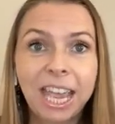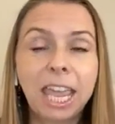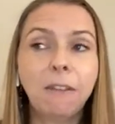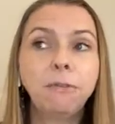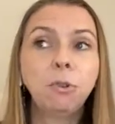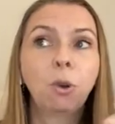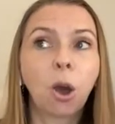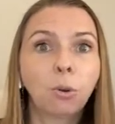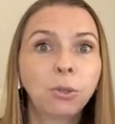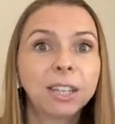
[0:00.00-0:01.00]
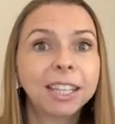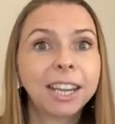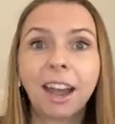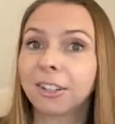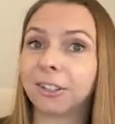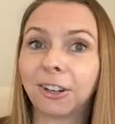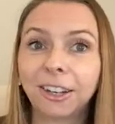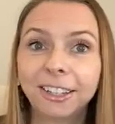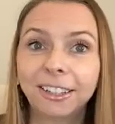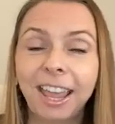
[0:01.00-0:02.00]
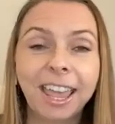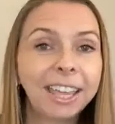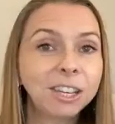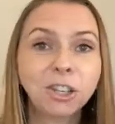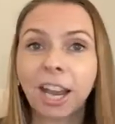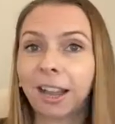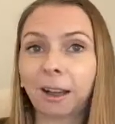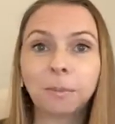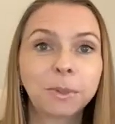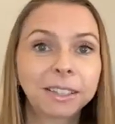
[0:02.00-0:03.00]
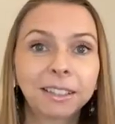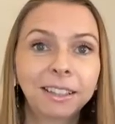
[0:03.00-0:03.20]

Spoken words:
if you go to the doctor and get checkups